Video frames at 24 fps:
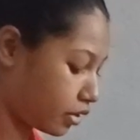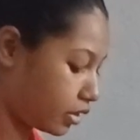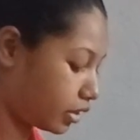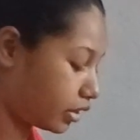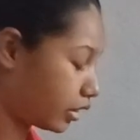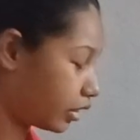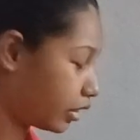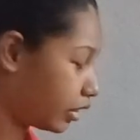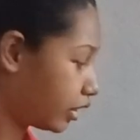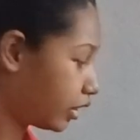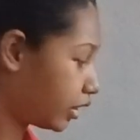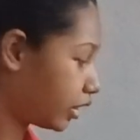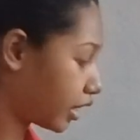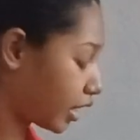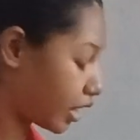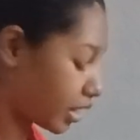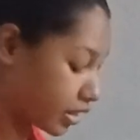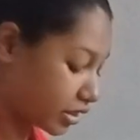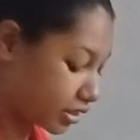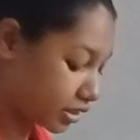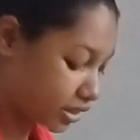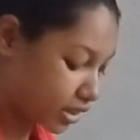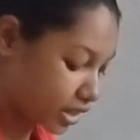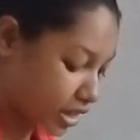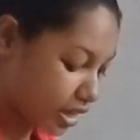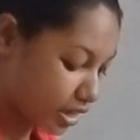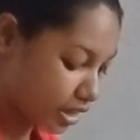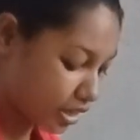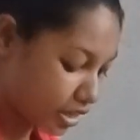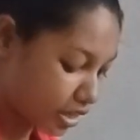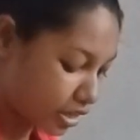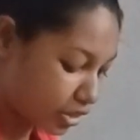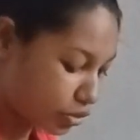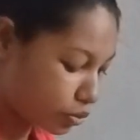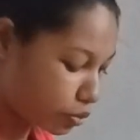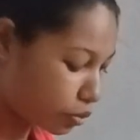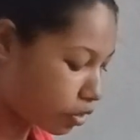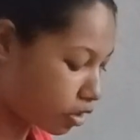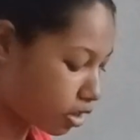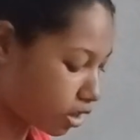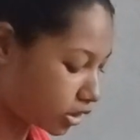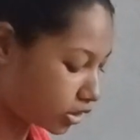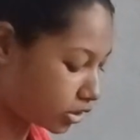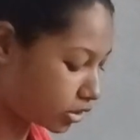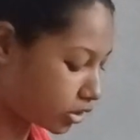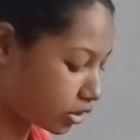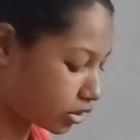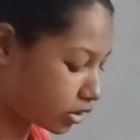Yes, that is water.
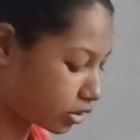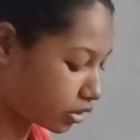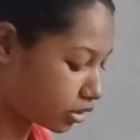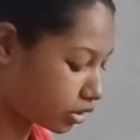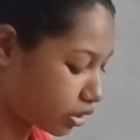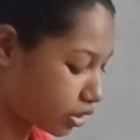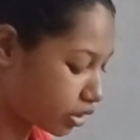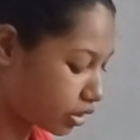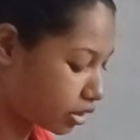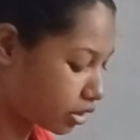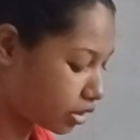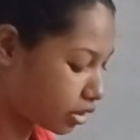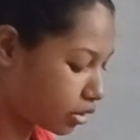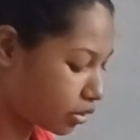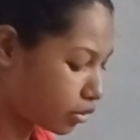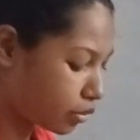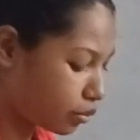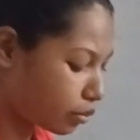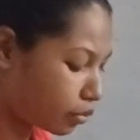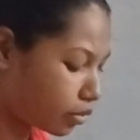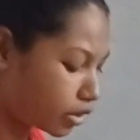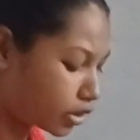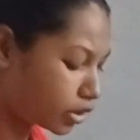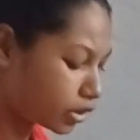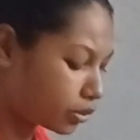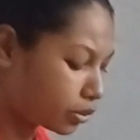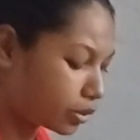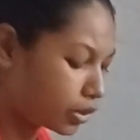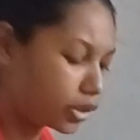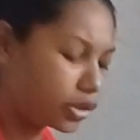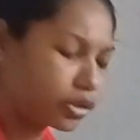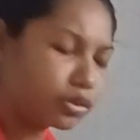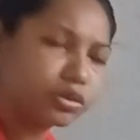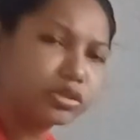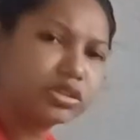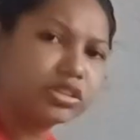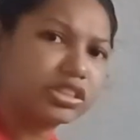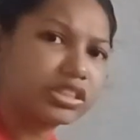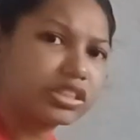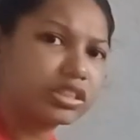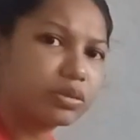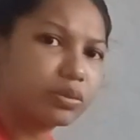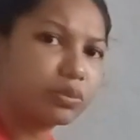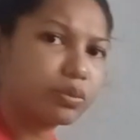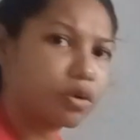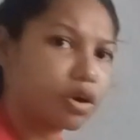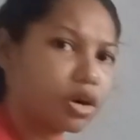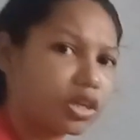What do we use the
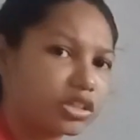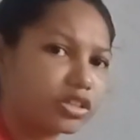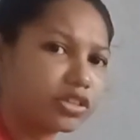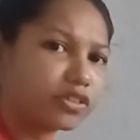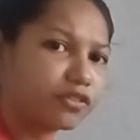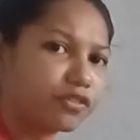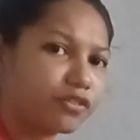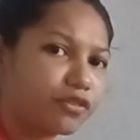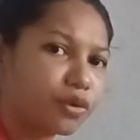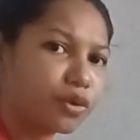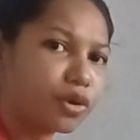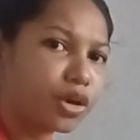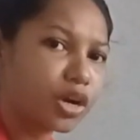water for?